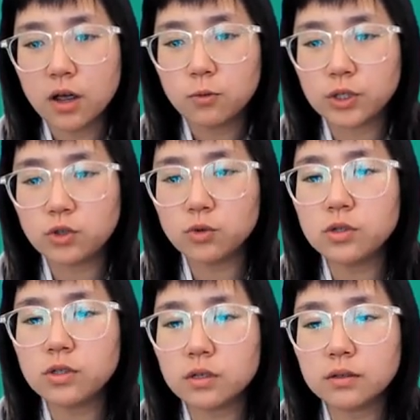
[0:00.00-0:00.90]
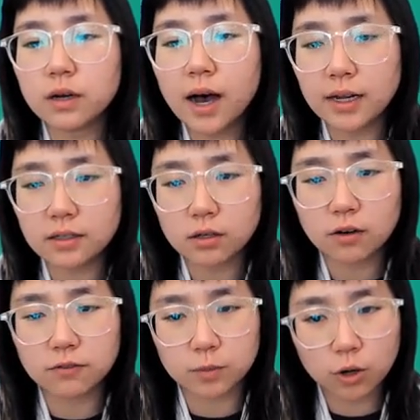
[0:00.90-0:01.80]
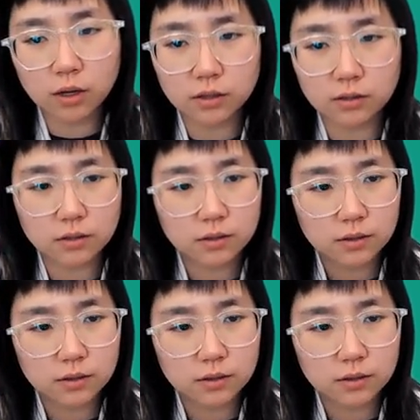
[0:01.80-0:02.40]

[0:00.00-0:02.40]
reduced the height of the product,